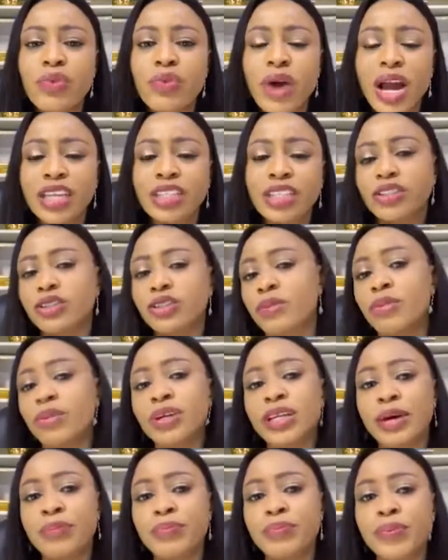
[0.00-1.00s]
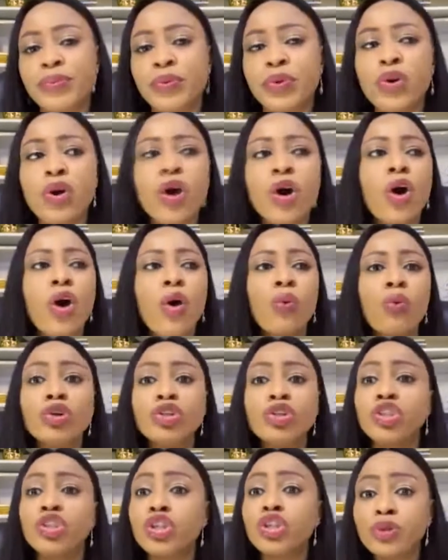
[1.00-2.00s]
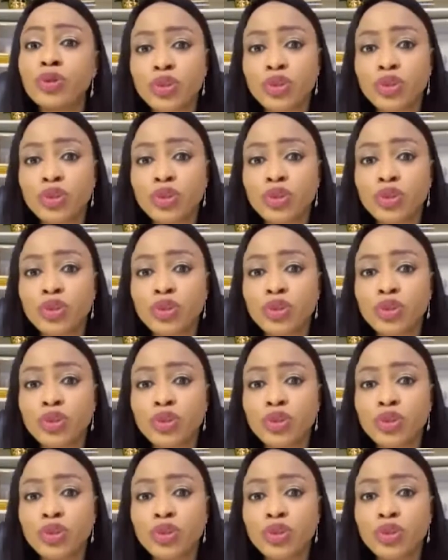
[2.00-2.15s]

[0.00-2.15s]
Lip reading: There's a reason why some other people